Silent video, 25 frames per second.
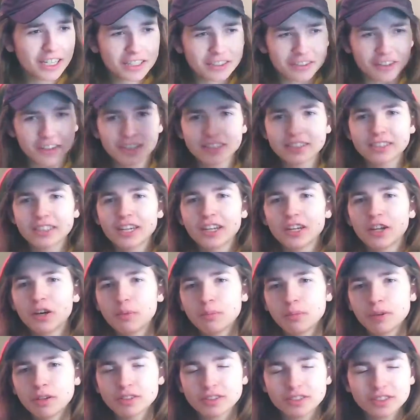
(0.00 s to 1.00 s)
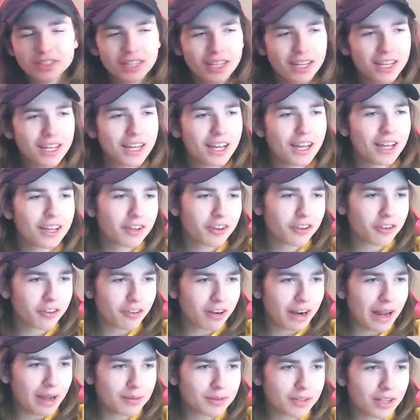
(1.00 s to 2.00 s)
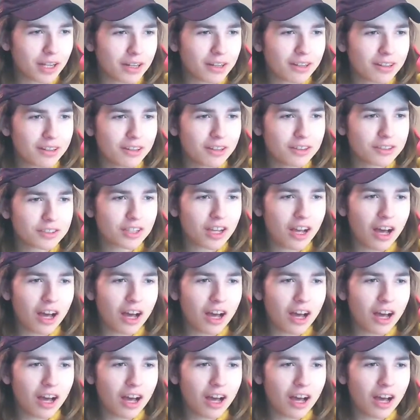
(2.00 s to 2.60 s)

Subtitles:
Darkseid almost grabbed onto those.